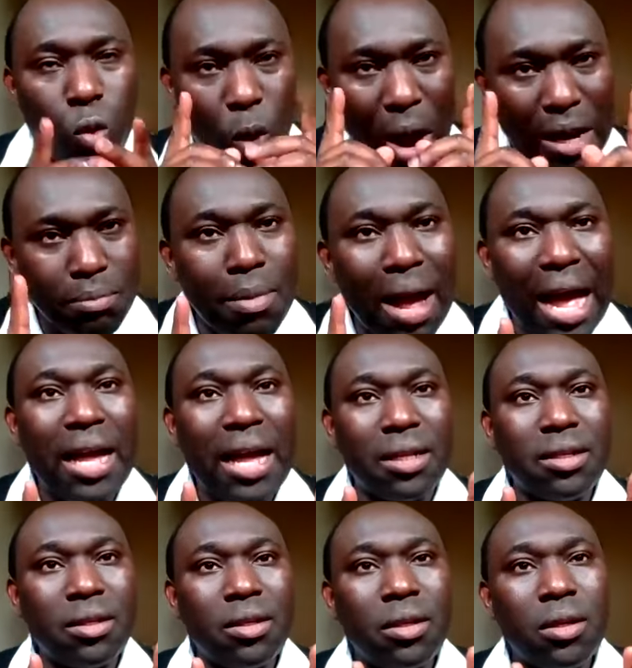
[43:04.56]
one
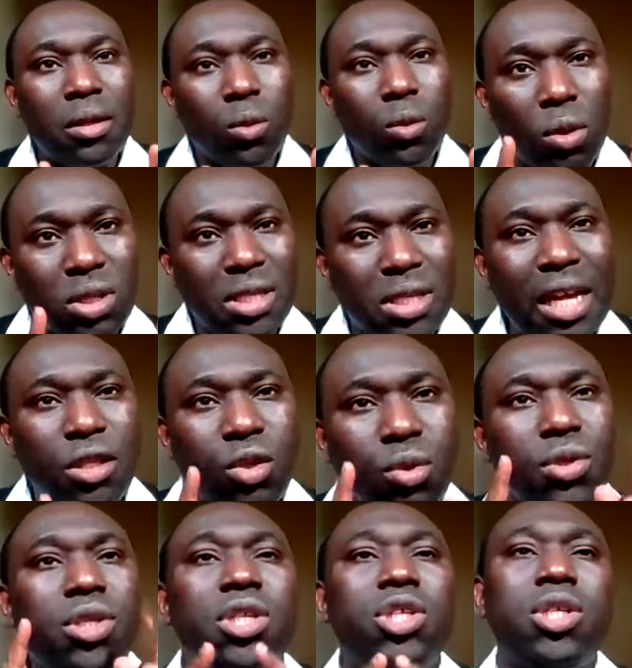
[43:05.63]
man was there
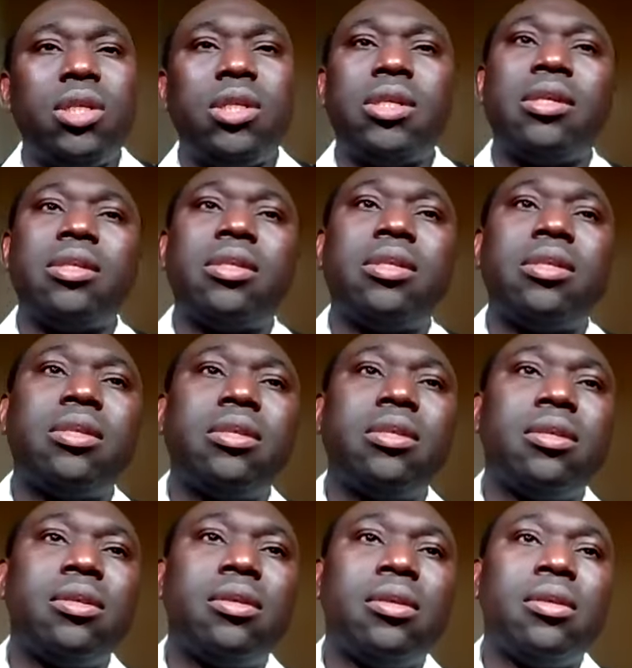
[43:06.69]
to see Jesus.